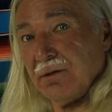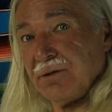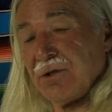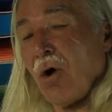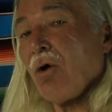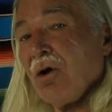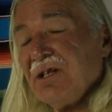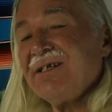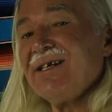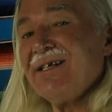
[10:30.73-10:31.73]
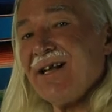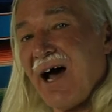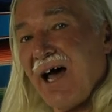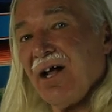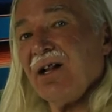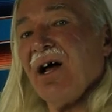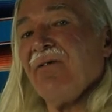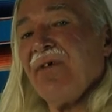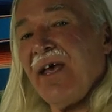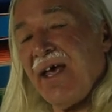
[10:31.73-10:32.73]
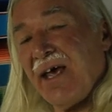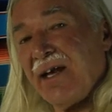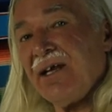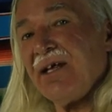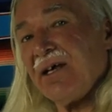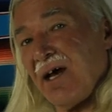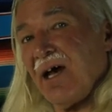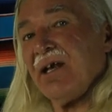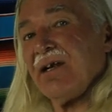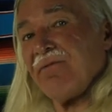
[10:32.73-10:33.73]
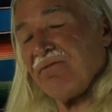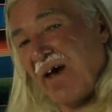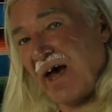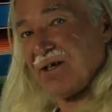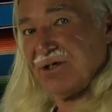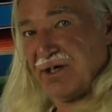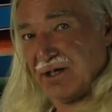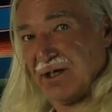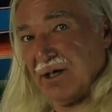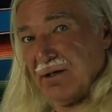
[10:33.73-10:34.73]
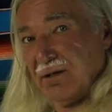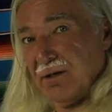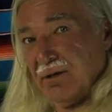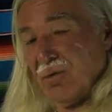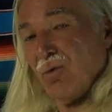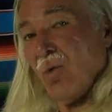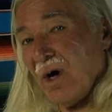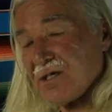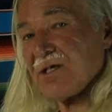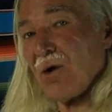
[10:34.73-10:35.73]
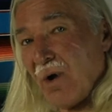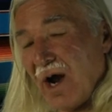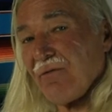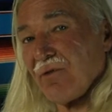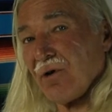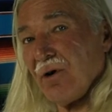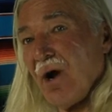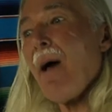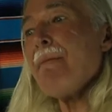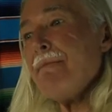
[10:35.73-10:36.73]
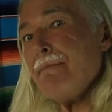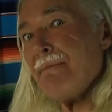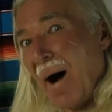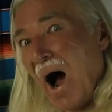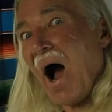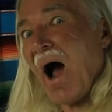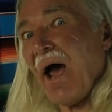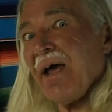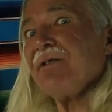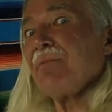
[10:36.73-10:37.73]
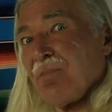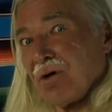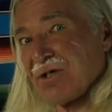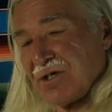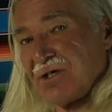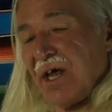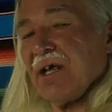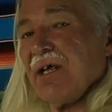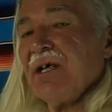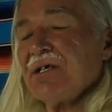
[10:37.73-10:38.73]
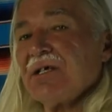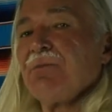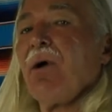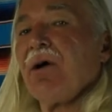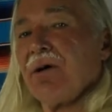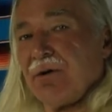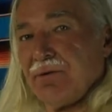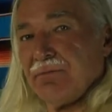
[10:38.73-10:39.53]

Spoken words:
Total denial of any kind of fact-checking whatsoever by the person saying he's smarter.